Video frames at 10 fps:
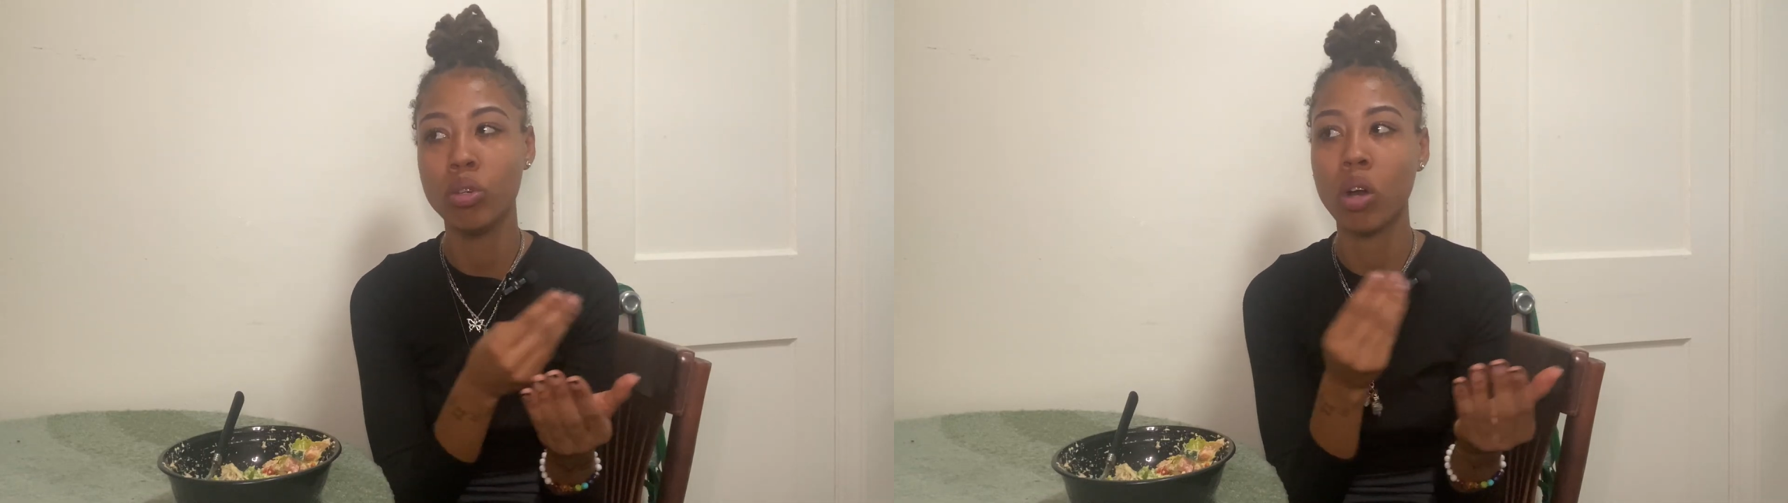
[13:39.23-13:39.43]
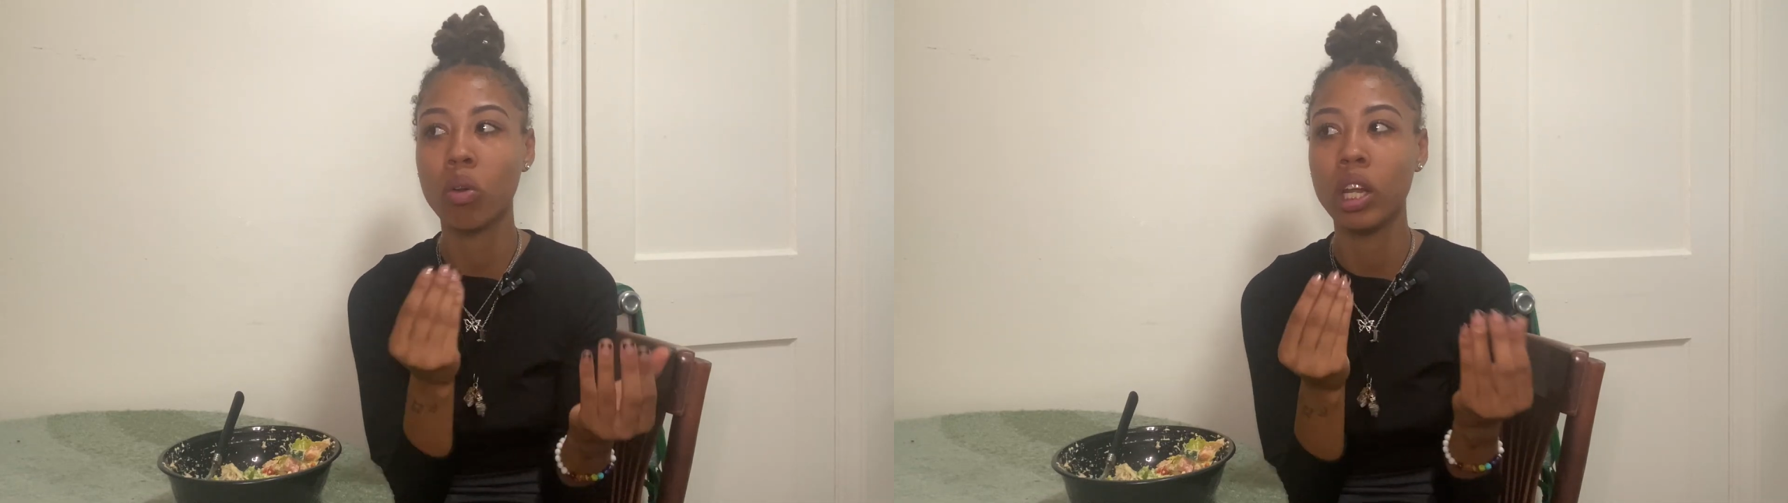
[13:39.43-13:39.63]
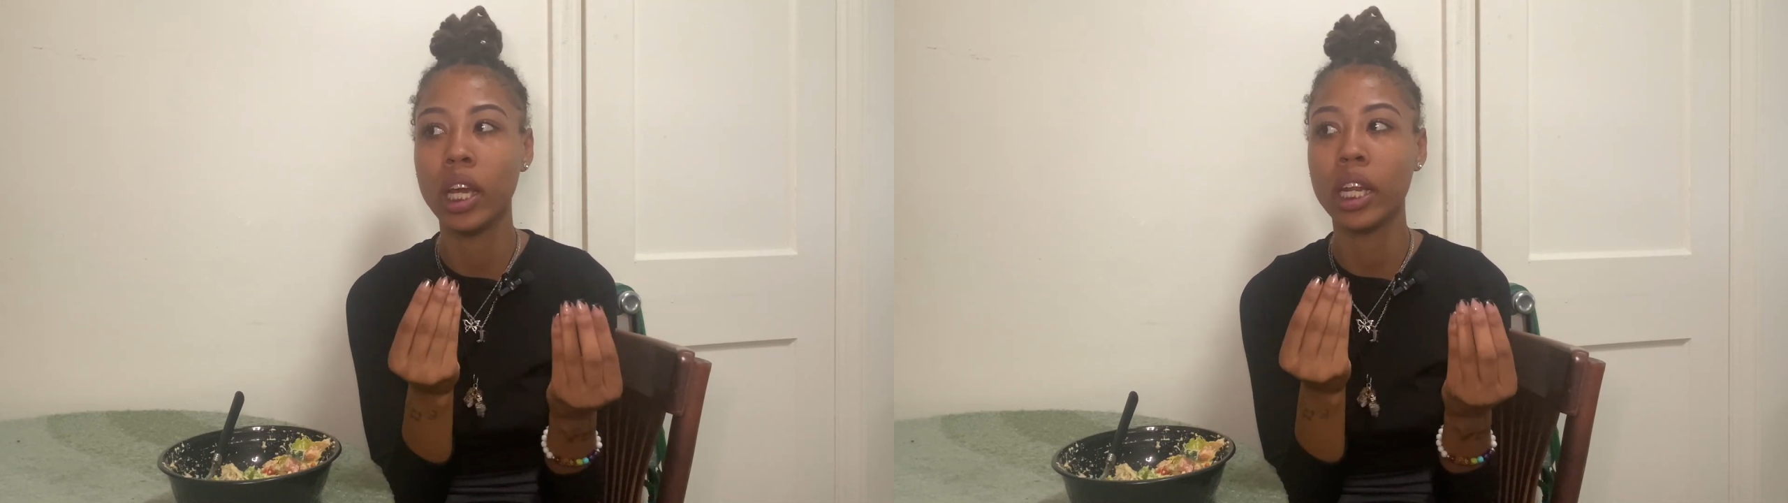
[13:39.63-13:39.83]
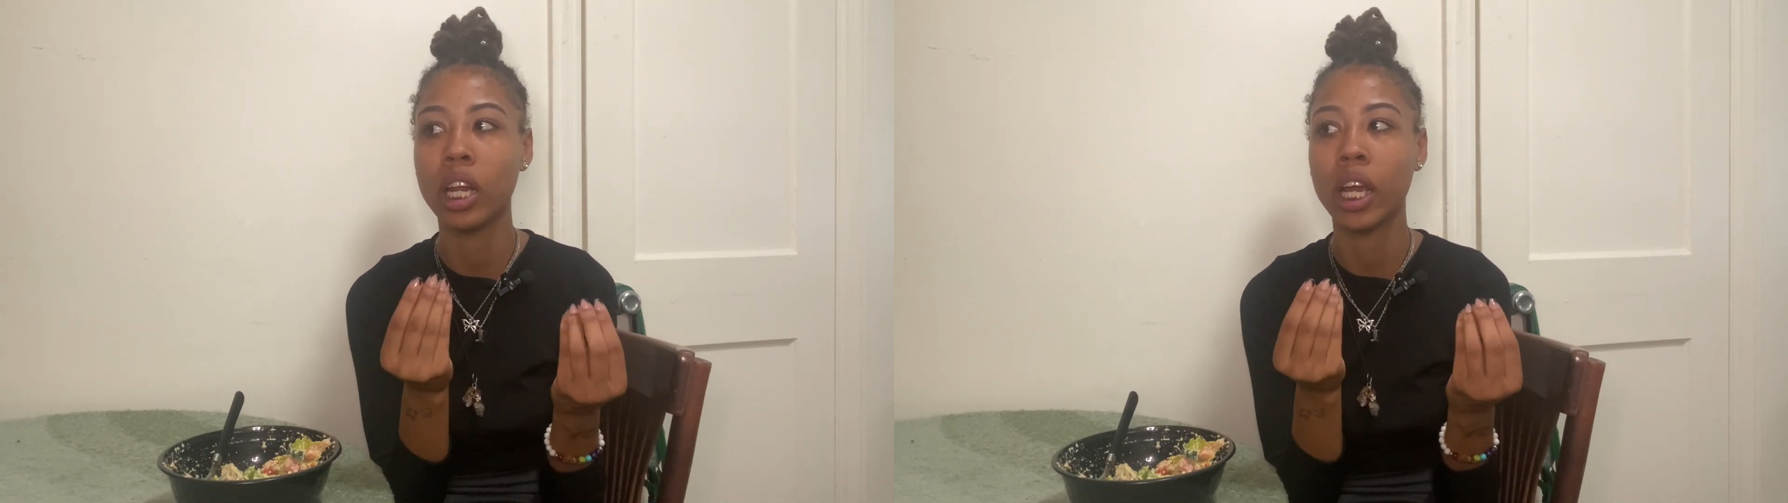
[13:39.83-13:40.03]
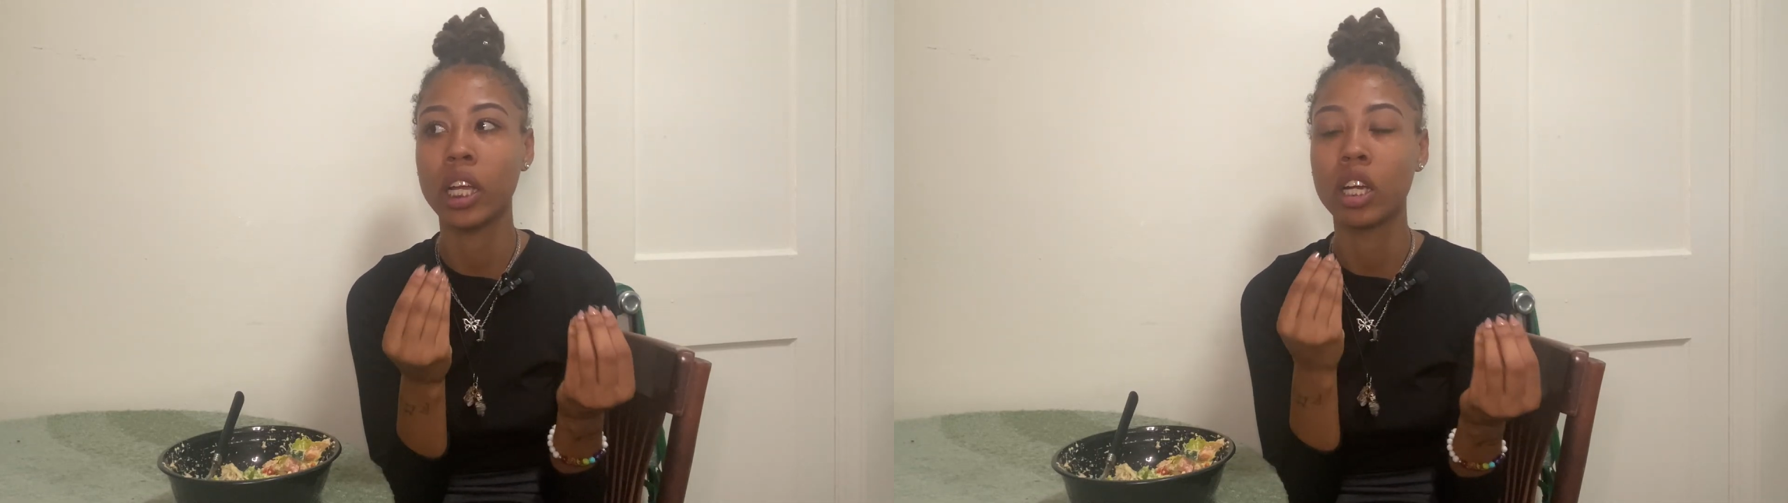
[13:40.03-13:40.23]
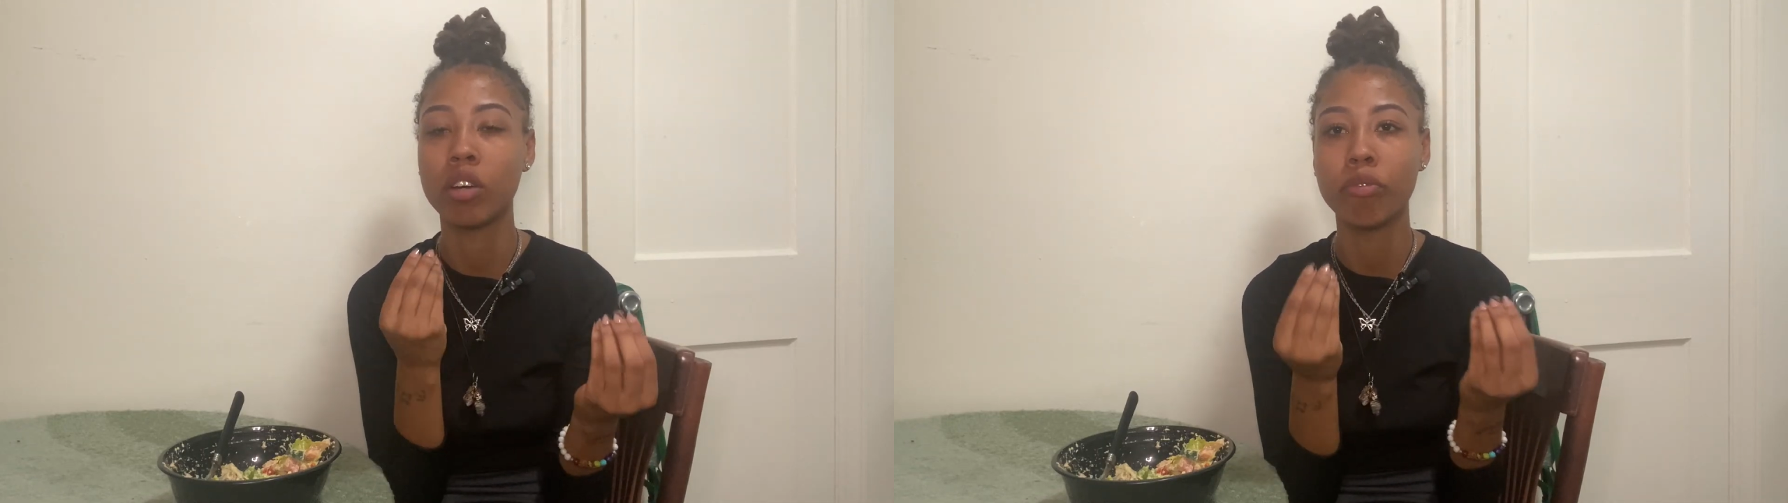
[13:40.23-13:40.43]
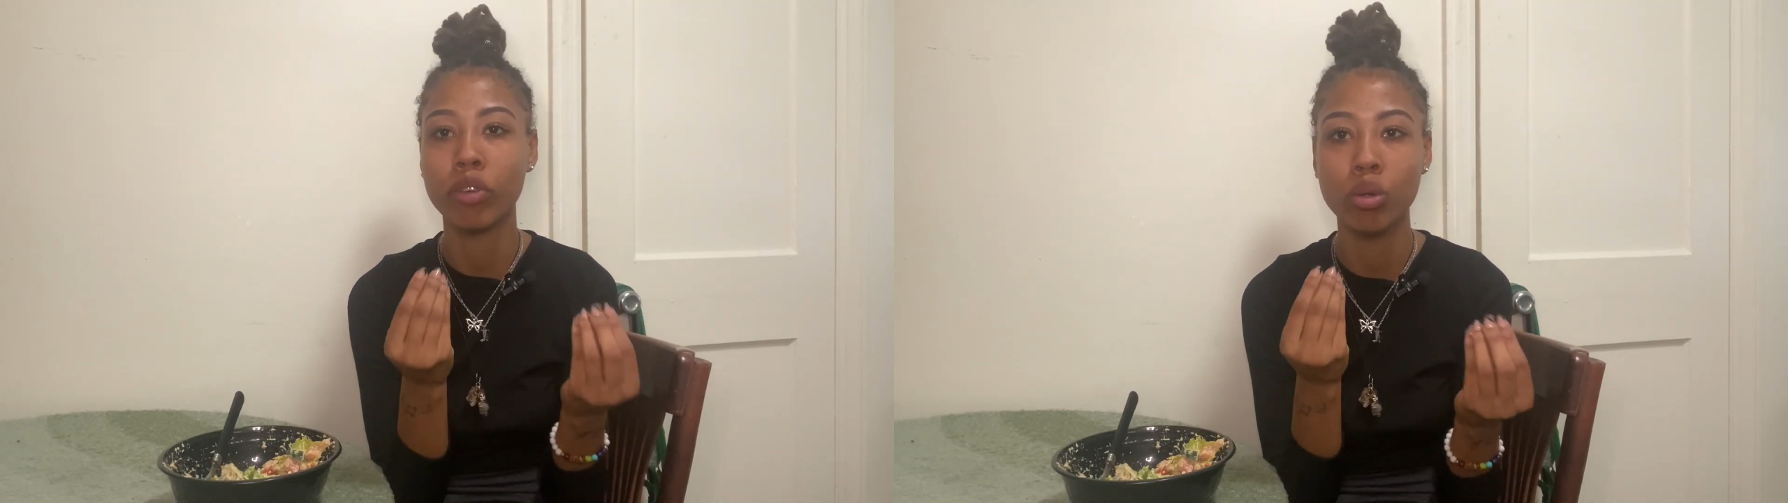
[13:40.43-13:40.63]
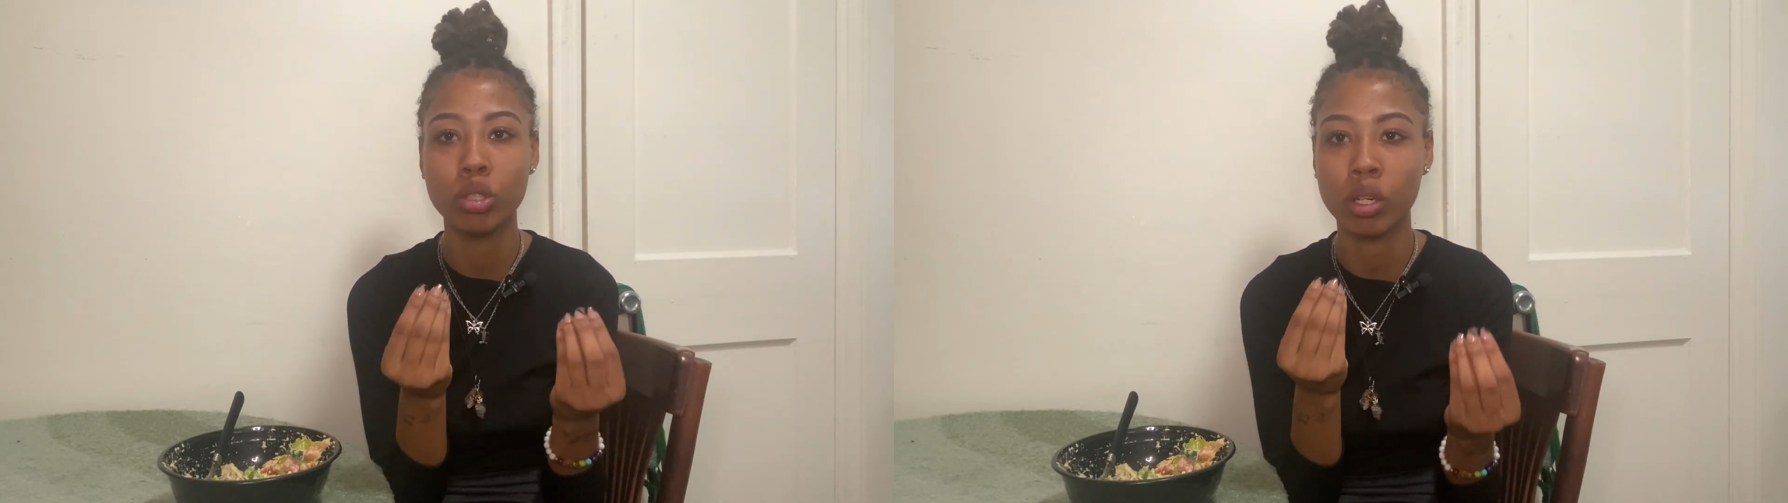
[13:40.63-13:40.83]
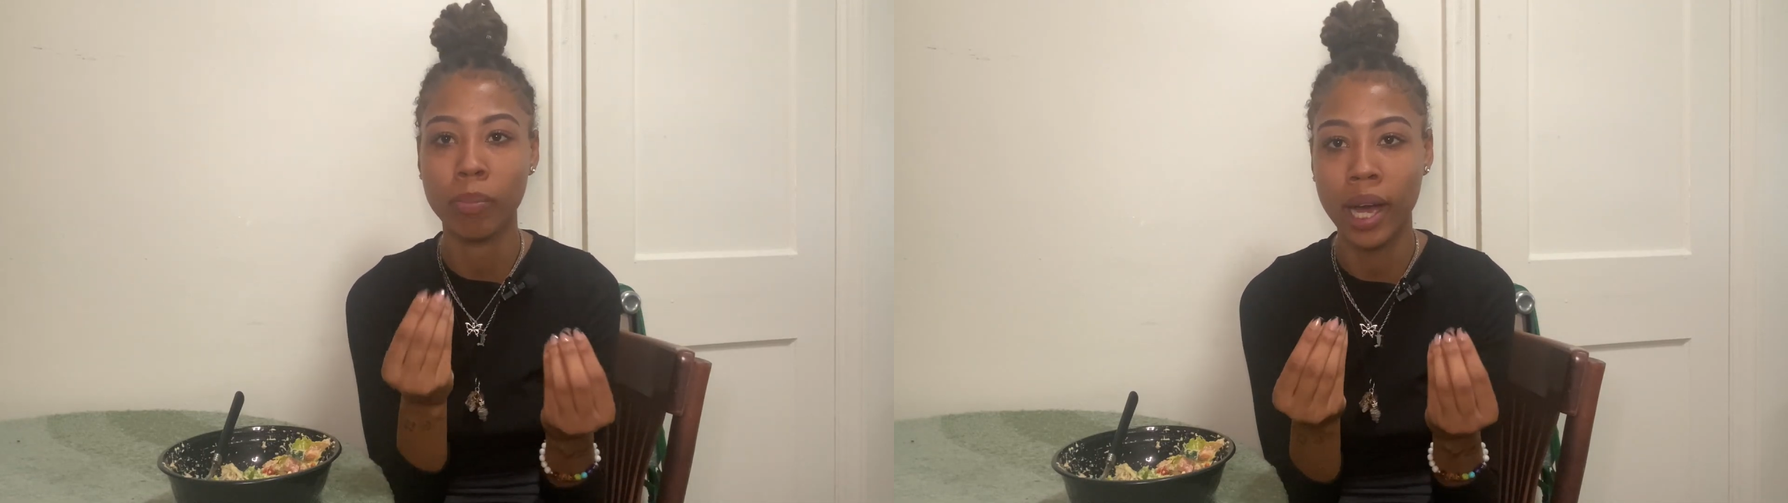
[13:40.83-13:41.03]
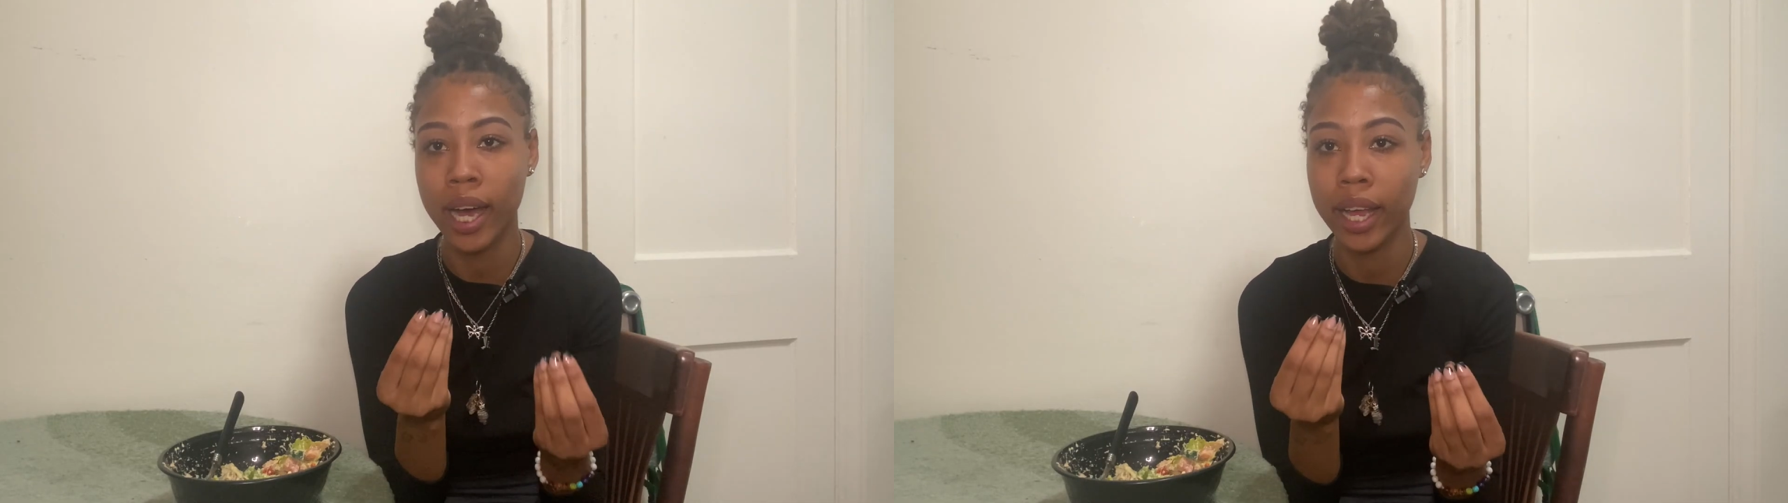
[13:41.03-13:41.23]
don't let it like confuse your
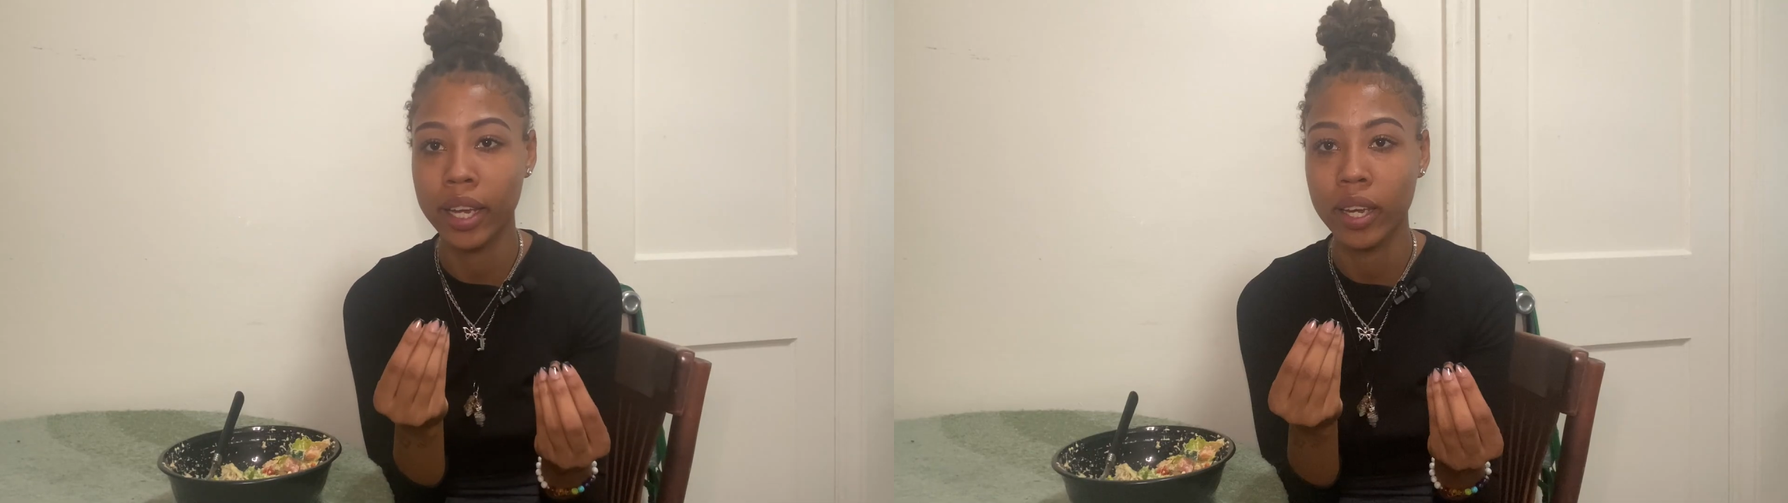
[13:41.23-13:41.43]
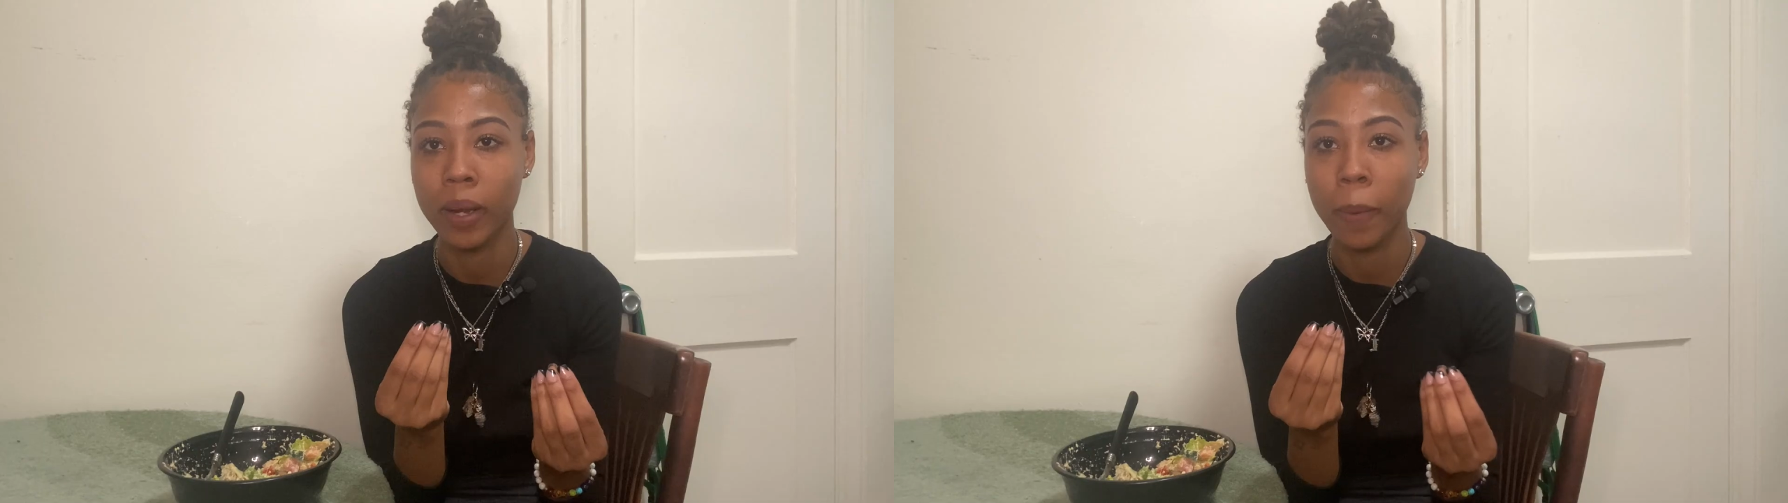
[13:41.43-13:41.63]
mind.